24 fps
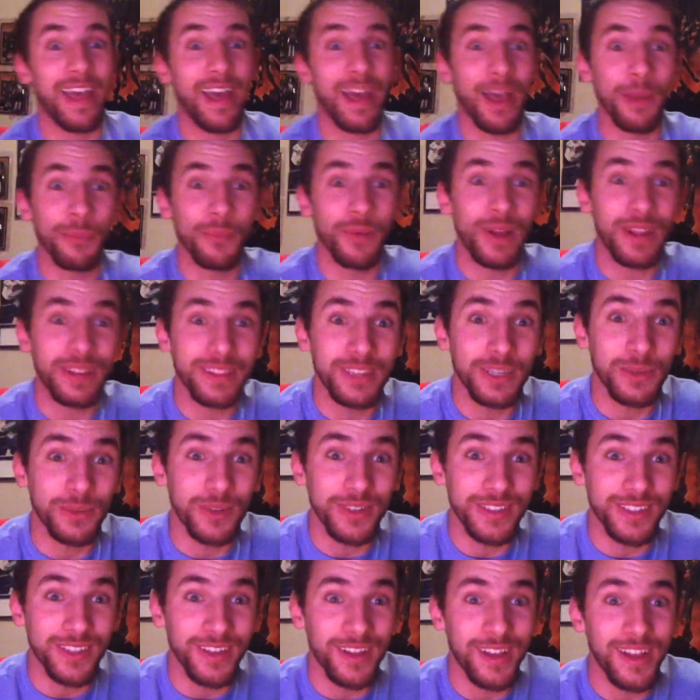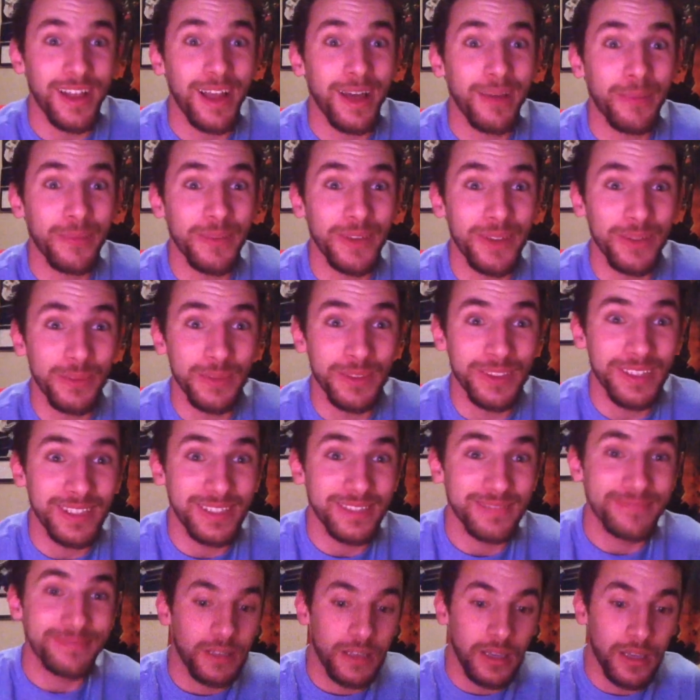I'm right there with y'all. I'm done with it.
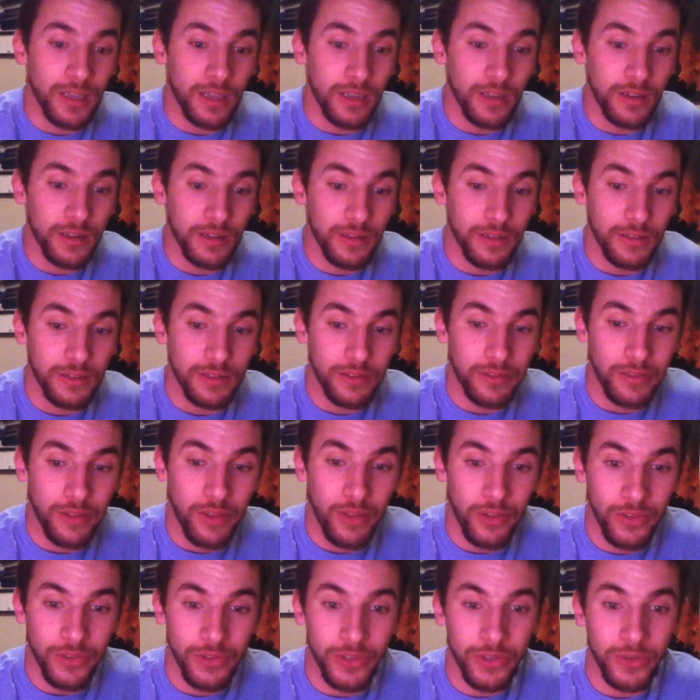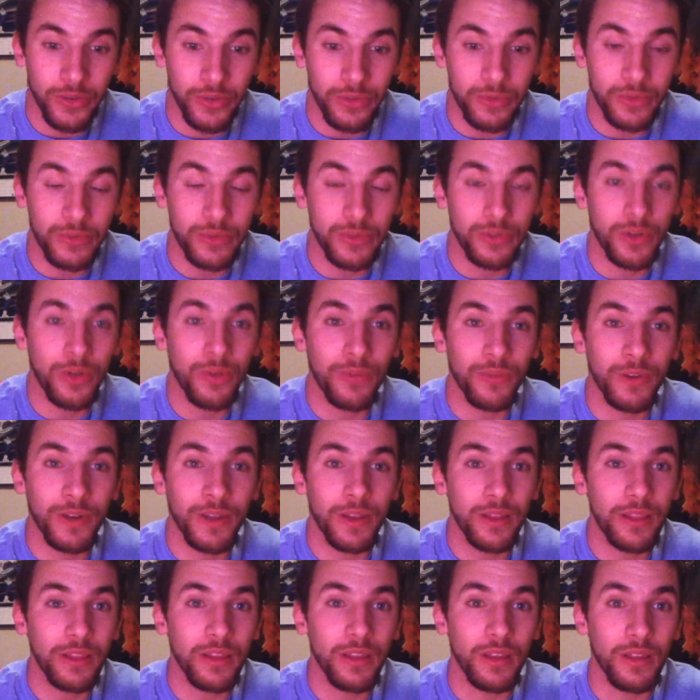And also, don't
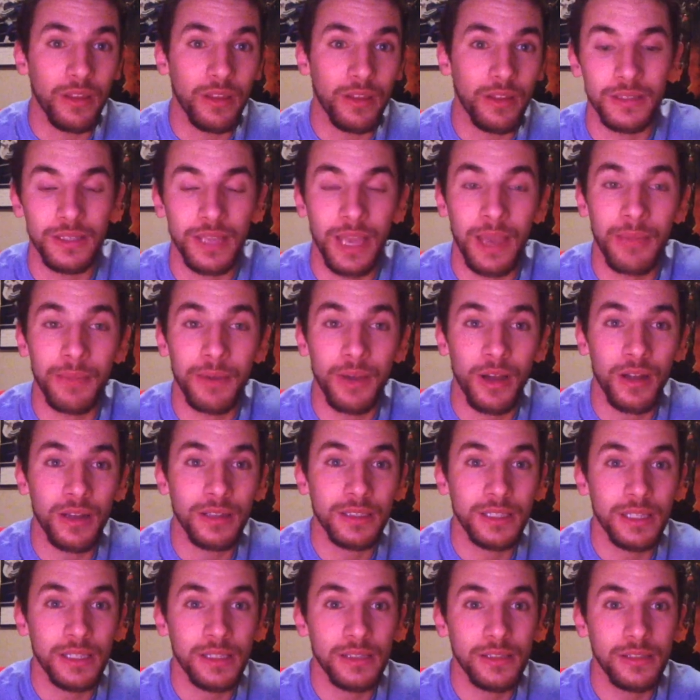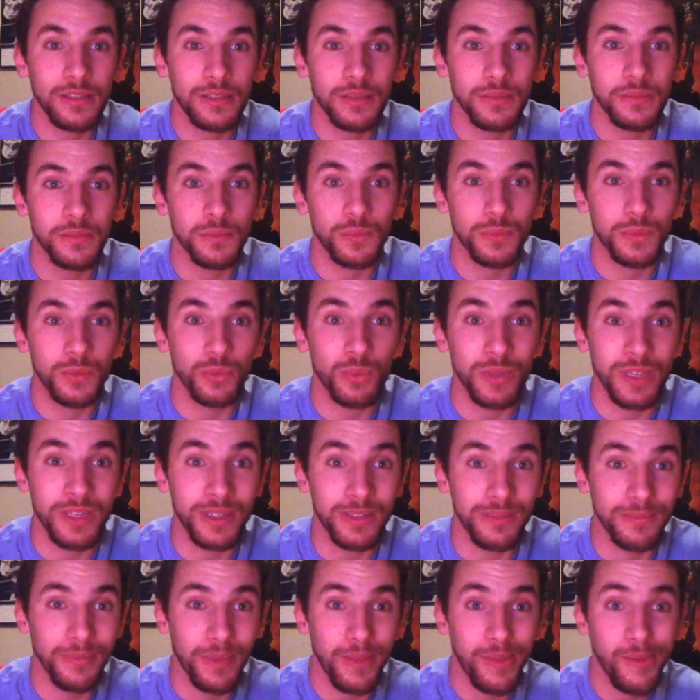forget the game contest between
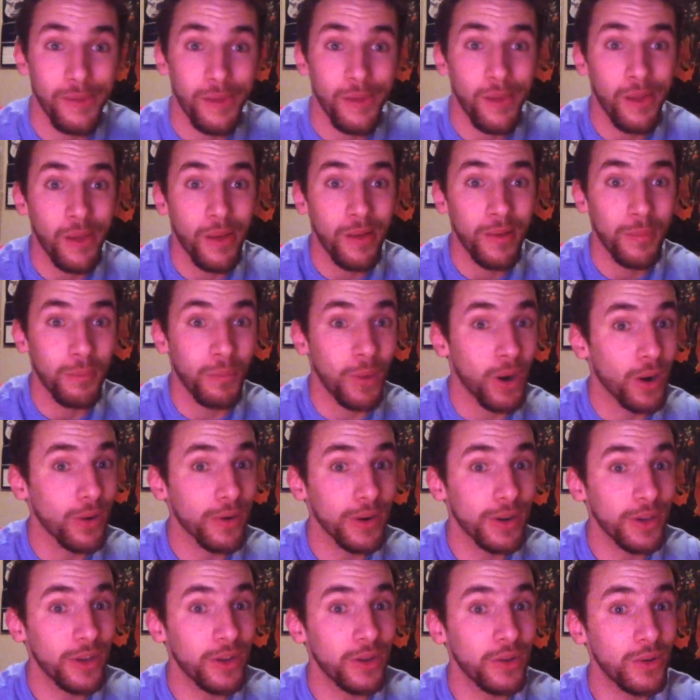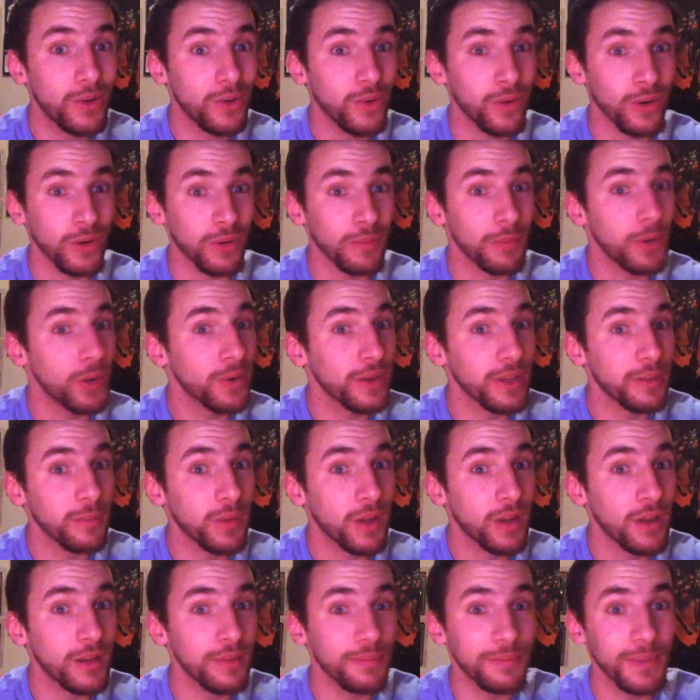Mario or
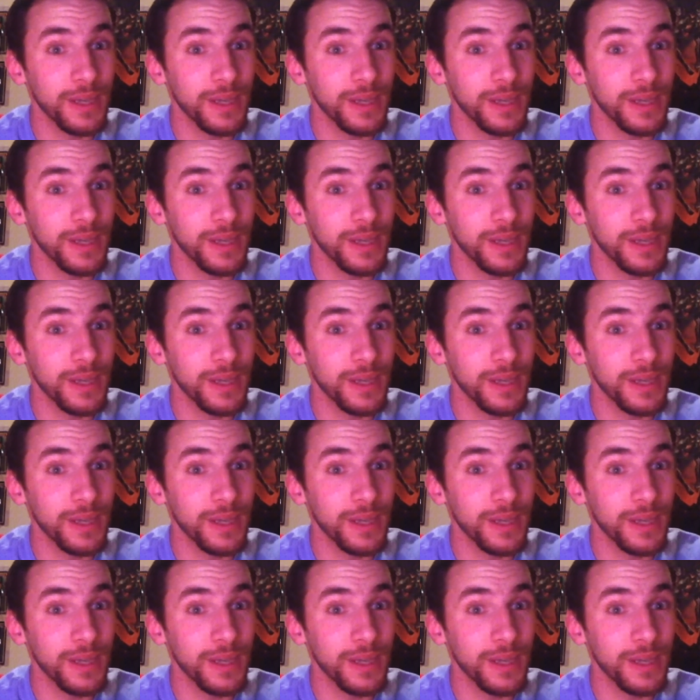Pokemon.